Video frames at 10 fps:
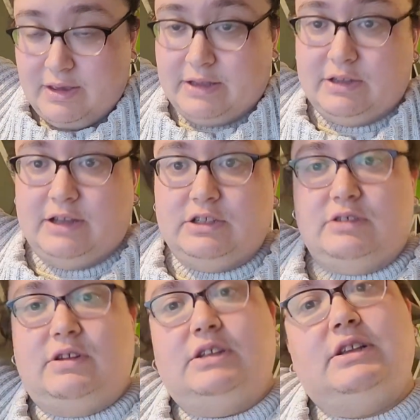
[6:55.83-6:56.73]
so I just
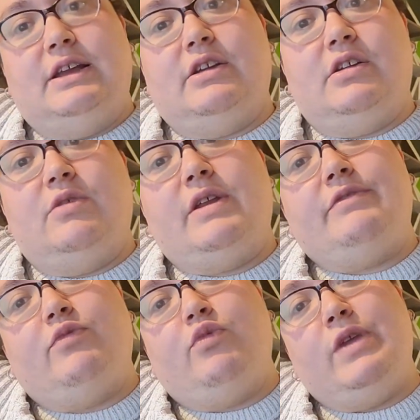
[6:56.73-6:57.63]
wanted to let you know what
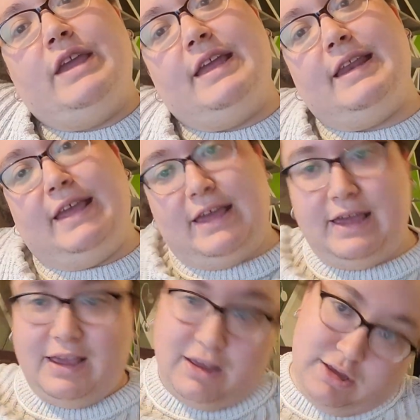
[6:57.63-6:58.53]
I'm
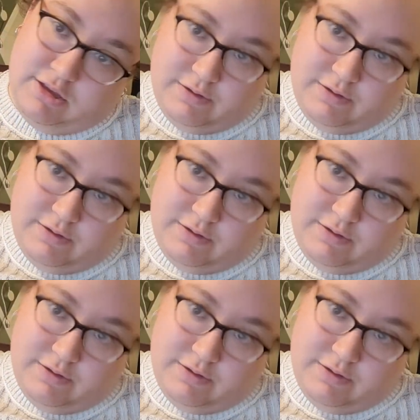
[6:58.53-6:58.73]
reading.